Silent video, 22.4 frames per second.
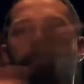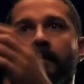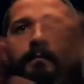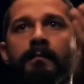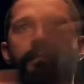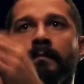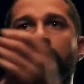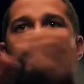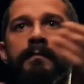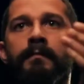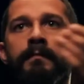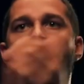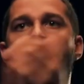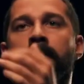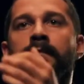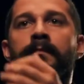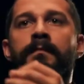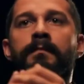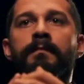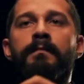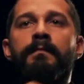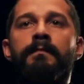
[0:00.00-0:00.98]

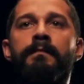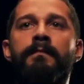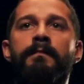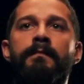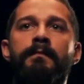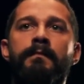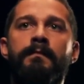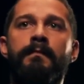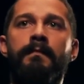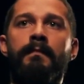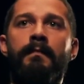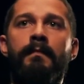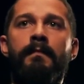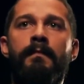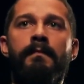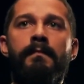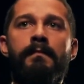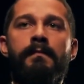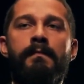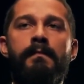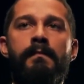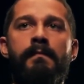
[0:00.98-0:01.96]

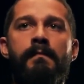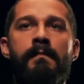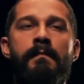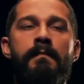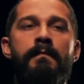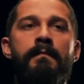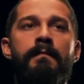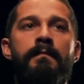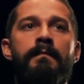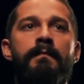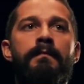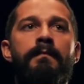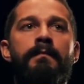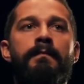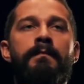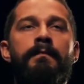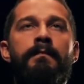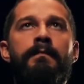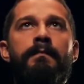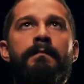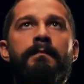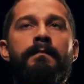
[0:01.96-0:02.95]

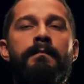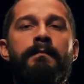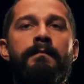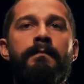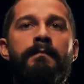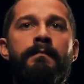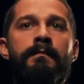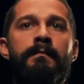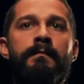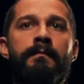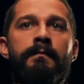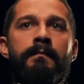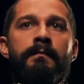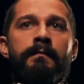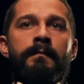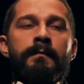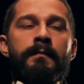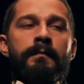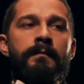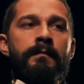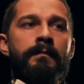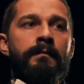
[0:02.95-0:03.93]

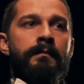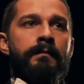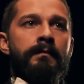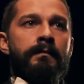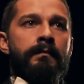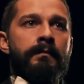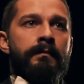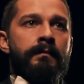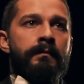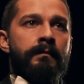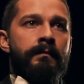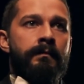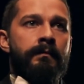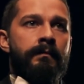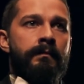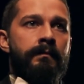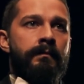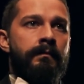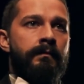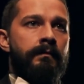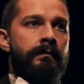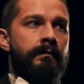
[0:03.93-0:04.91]

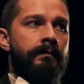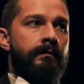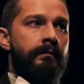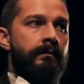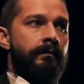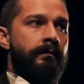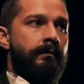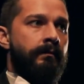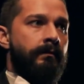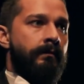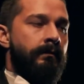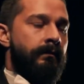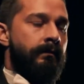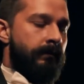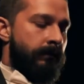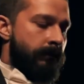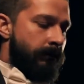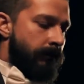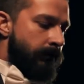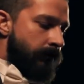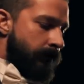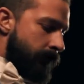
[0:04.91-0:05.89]

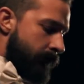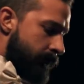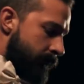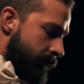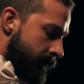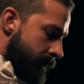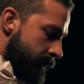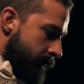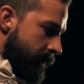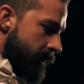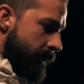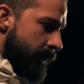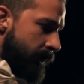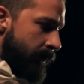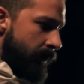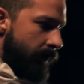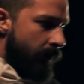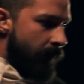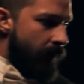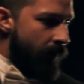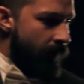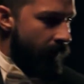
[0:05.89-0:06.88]

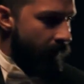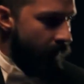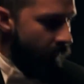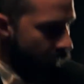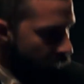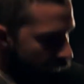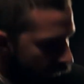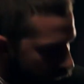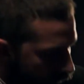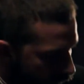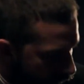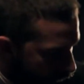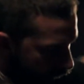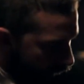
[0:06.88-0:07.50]
(silence)